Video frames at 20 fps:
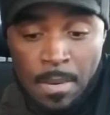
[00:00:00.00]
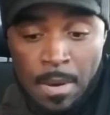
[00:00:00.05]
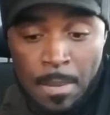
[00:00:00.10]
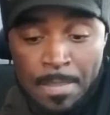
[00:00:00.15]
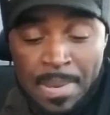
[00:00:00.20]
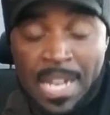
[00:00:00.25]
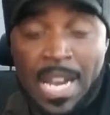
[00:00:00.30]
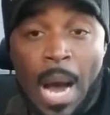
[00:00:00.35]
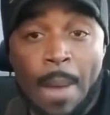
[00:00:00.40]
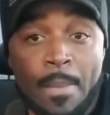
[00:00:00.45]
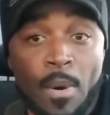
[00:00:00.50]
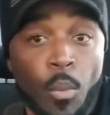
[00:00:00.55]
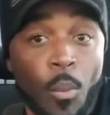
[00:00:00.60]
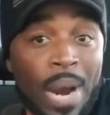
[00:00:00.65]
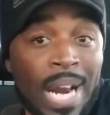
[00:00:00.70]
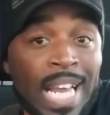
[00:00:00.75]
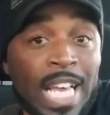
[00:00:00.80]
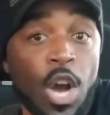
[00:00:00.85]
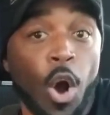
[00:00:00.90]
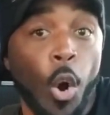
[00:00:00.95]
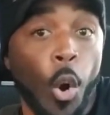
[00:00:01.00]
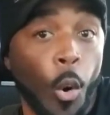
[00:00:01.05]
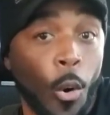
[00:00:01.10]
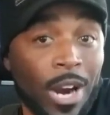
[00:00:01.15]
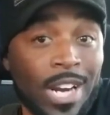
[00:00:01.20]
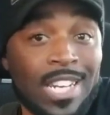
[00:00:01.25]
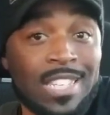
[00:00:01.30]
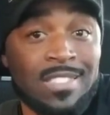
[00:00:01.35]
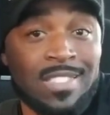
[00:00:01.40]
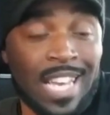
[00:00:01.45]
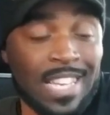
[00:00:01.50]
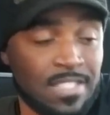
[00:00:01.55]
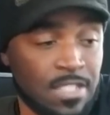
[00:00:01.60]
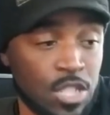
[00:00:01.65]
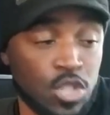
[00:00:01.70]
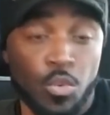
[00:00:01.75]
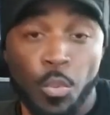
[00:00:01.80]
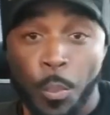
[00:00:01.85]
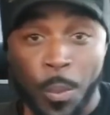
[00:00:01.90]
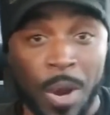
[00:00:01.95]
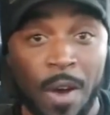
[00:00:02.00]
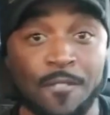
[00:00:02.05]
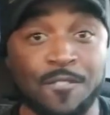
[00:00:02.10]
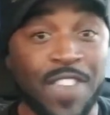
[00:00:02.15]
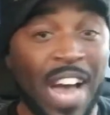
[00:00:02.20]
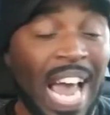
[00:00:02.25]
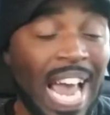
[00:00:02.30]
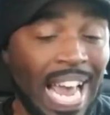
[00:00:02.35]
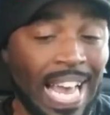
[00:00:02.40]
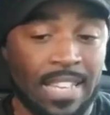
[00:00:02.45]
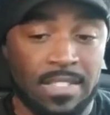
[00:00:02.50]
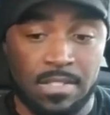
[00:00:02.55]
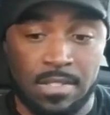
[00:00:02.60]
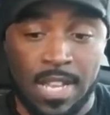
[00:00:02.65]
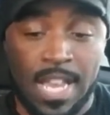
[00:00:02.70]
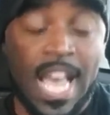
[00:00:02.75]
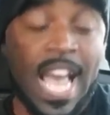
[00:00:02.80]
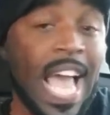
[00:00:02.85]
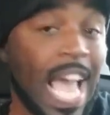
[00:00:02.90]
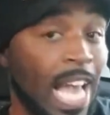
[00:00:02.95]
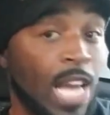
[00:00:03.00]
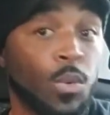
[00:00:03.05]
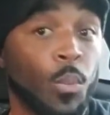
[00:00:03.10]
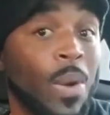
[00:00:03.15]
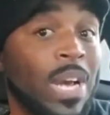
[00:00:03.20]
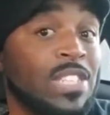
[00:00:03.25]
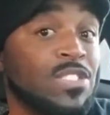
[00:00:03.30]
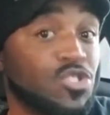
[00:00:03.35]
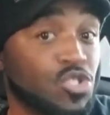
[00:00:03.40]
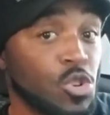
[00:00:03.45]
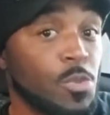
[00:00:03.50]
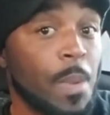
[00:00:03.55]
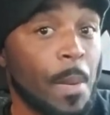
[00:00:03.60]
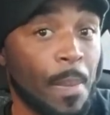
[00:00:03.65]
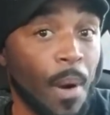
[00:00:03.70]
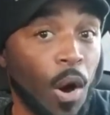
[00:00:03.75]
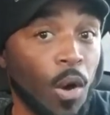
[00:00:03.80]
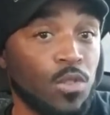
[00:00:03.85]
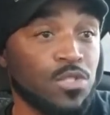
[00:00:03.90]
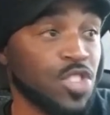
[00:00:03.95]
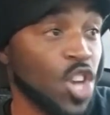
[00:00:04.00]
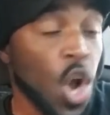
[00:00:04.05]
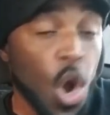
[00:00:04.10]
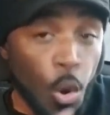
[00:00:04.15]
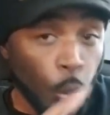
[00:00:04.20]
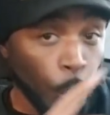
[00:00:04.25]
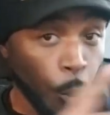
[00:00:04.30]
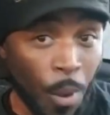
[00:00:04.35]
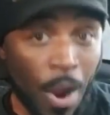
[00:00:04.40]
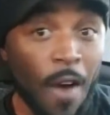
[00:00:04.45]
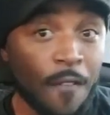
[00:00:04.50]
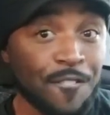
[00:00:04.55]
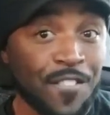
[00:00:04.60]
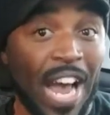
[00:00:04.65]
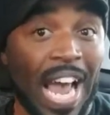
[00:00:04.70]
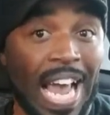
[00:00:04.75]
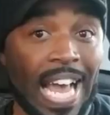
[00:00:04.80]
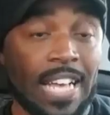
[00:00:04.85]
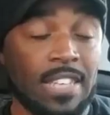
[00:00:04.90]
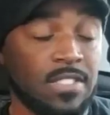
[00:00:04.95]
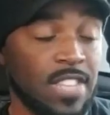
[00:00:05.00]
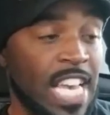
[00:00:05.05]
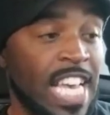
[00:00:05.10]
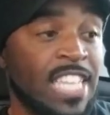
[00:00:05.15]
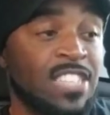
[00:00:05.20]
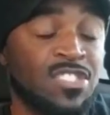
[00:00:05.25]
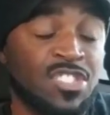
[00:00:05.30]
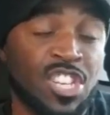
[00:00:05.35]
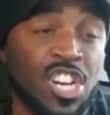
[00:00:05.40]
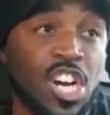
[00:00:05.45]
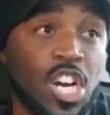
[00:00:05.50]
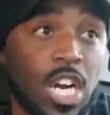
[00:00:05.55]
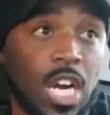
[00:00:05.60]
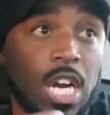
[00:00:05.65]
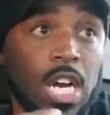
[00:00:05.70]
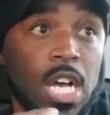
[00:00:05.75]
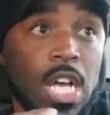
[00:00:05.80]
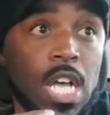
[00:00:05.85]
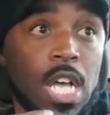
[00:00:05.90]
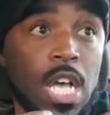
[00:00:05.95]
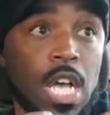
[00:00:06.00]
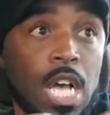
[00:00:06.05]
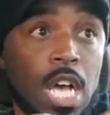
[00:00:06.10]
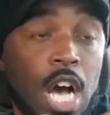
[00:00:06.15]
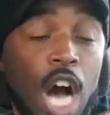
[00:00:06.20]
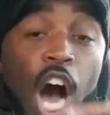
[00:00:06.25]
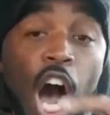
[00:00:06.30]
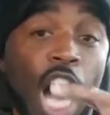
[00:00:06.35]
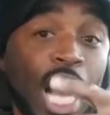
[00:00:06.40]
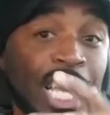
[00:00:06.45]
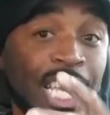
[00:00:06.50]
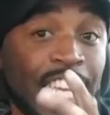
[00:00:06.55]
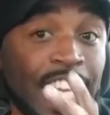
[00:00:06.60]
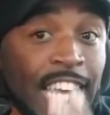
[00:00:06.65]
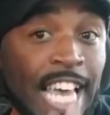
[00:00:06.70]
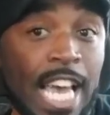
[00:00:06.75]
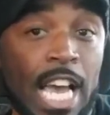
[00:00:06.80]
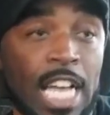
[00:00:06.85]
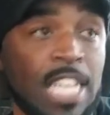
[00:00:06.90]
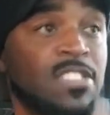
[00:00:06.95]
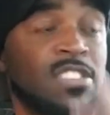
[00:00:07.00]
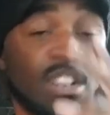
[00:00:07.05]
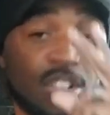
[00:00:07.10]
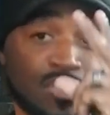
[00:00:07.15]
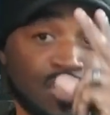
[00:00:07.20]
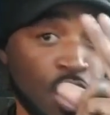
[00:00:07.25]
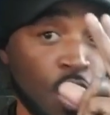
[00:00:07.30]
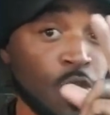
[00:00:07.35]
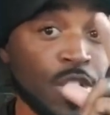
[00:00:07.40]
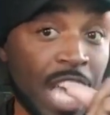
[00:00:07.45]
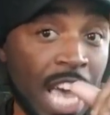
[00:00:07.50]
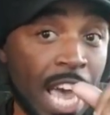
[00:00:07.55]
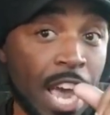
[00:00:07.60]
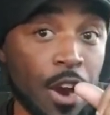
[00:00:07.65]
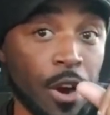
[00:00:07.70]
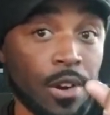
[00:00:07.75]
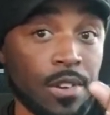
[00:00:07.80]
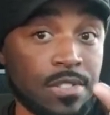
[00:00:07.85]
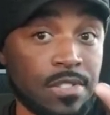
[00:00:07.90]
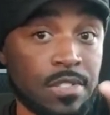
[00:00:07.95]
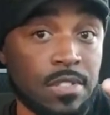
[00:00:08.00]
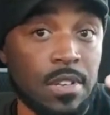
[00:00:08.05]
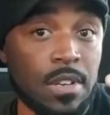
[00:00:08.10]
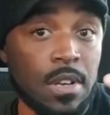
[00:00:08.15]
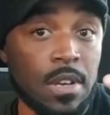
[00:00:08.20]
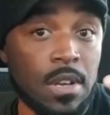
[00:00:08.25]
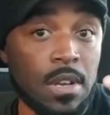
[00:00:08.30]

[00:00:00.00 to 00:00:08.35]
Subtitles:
become a winning organization real fast and win Super Bowls real fast. It took a year. It took 2 years.